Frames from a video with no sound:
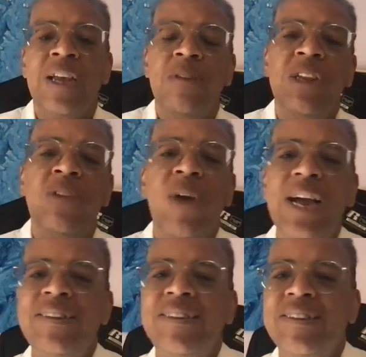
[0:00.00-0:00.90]
But the
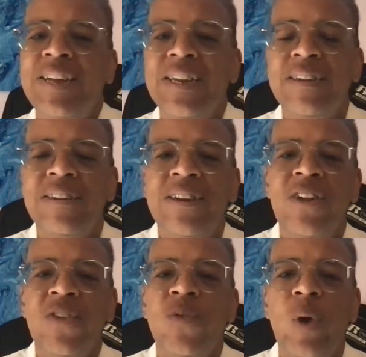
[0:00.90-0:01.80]
reality is that, you
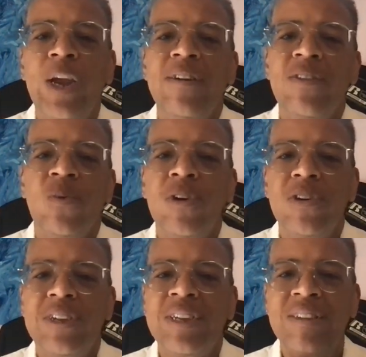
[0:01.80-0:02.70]
know, the weight of the
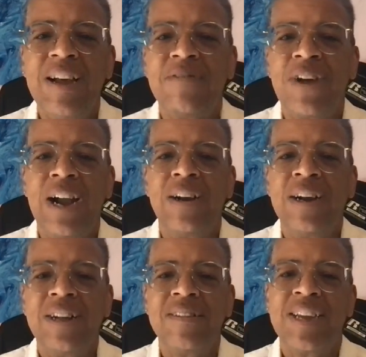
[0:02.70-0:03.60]
world is not for
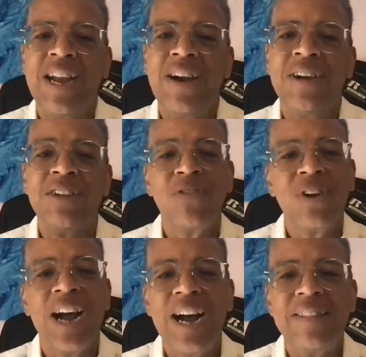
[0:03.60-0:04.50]
us to carry, it's for
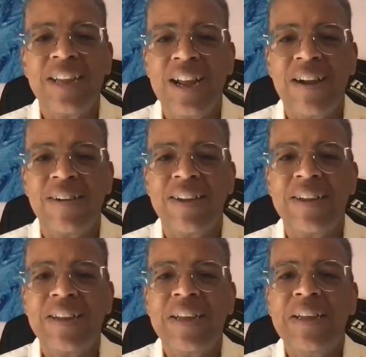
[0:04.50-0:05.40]
God to carry
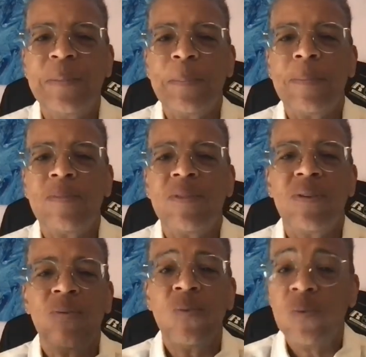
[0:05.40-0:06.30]

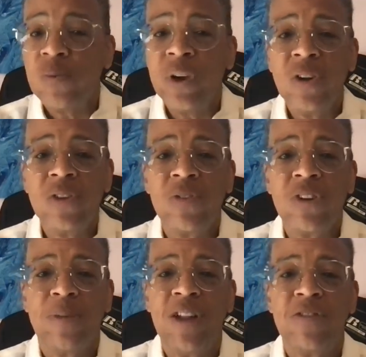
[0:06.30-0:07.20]
we're only
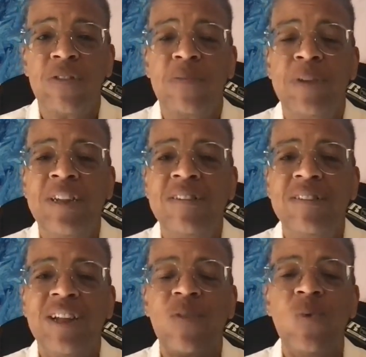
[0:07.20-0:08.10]
responsible for the pieces
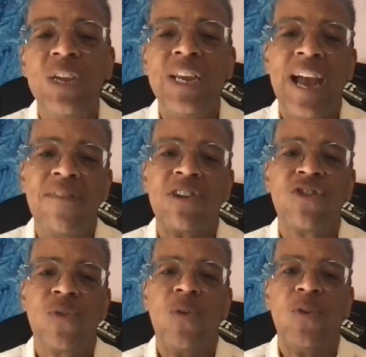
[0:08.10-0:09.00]
that we have
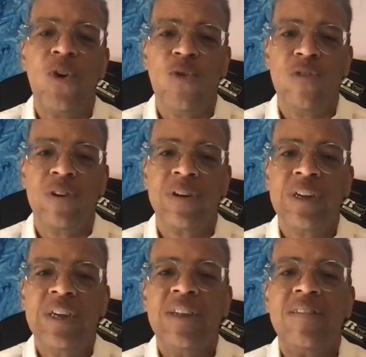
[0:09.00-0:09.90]
control over,
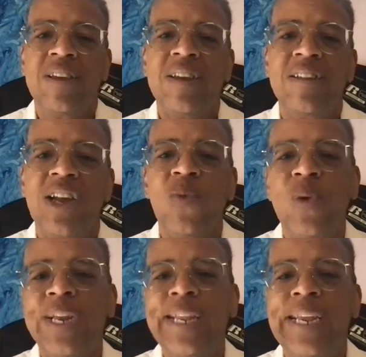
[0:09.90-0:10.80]
the things that
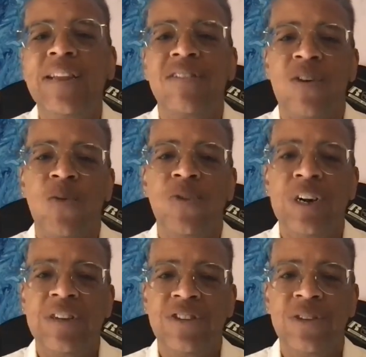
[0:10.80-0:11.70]
we need to hold
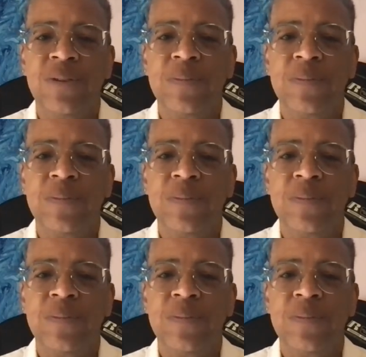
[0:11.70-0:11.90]
on to.